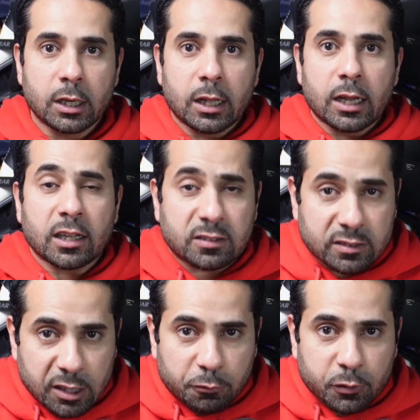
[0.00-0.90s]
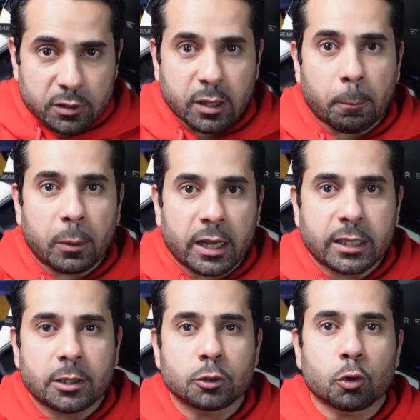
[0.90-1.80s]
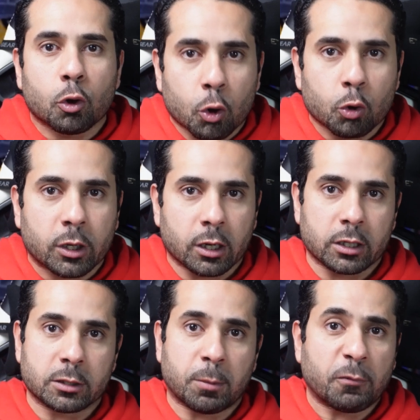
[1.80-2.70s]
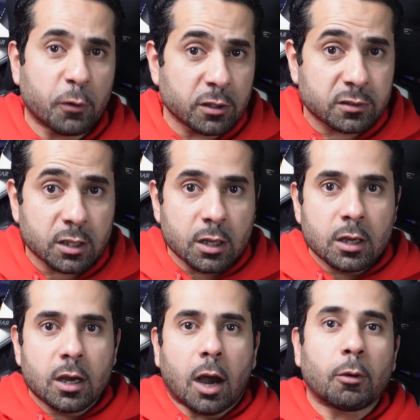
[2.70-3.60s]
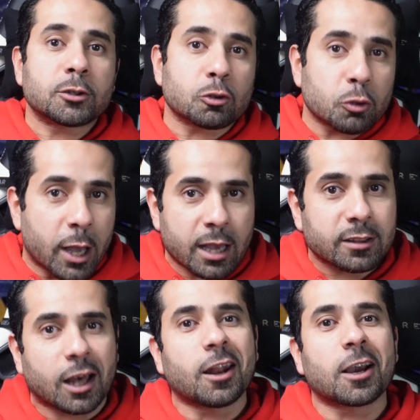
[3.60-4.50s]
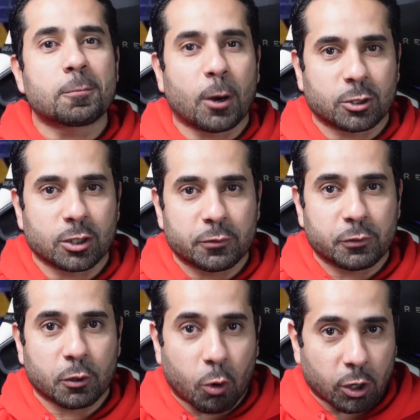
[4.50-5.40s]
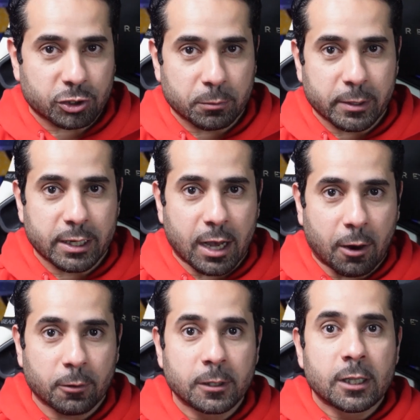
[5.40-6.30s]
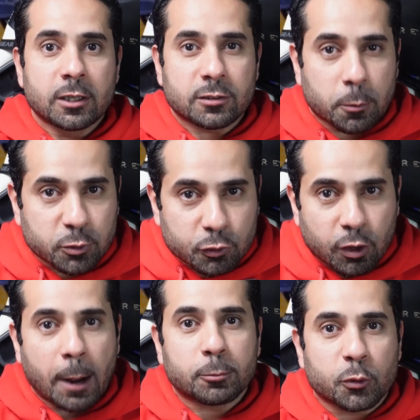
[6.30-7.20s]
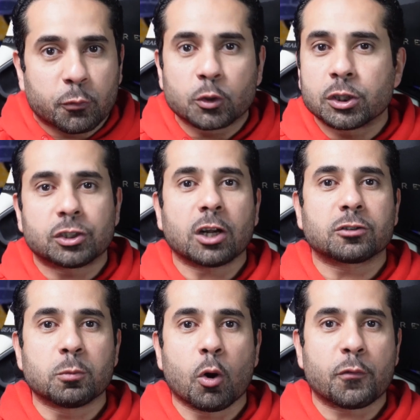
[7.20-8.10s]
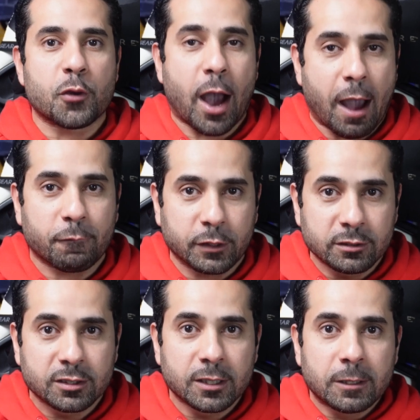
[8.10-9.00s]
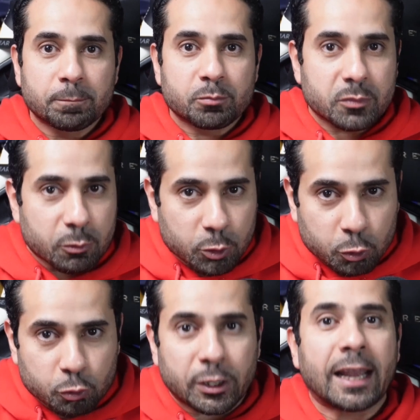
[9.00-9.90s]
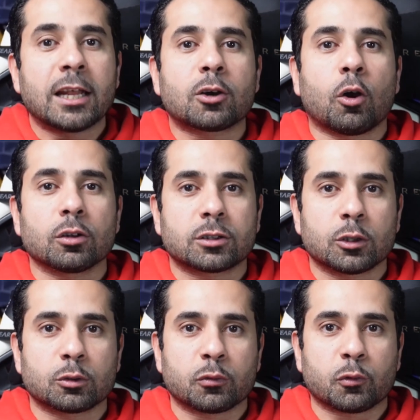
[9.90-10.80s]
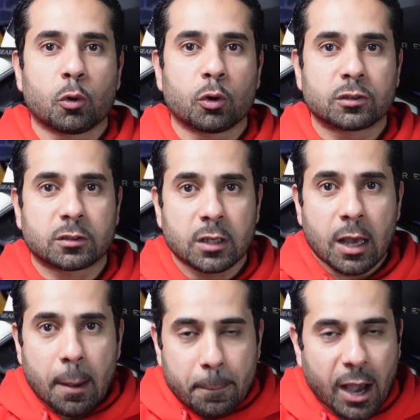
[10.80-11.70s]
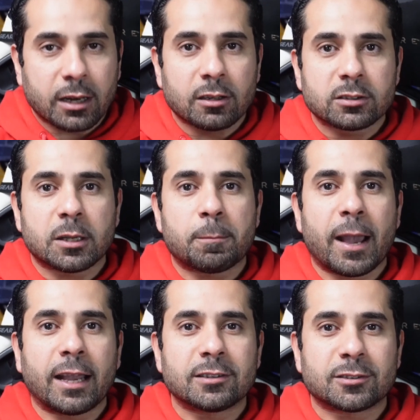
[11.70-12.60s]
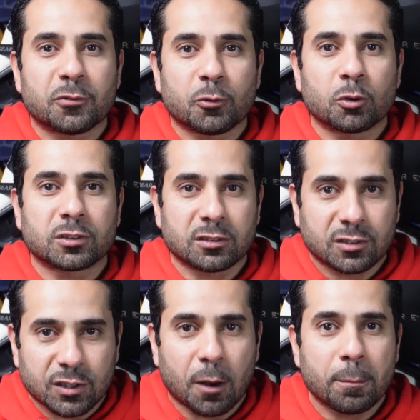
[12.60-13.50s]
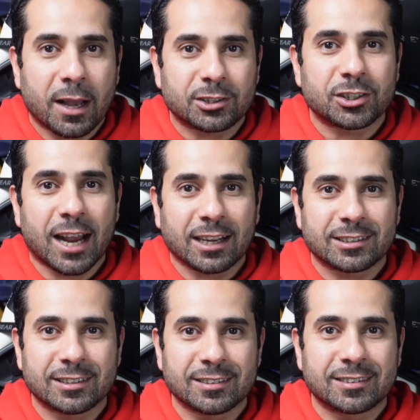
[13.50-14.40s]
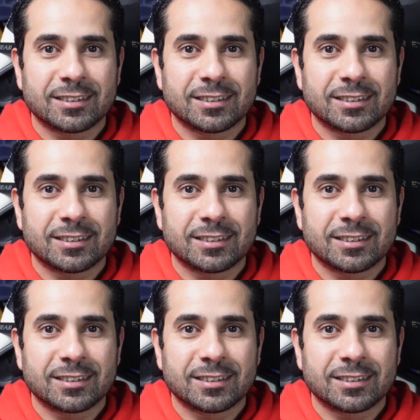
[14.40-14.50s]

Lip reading: It's different than playing in your local league. But first, I want you to hit that like button if you're watching me now. Subscribe to Footy Judge Mo if you haven't. We do daily content, of course, panel debates, of course, and some match reactions.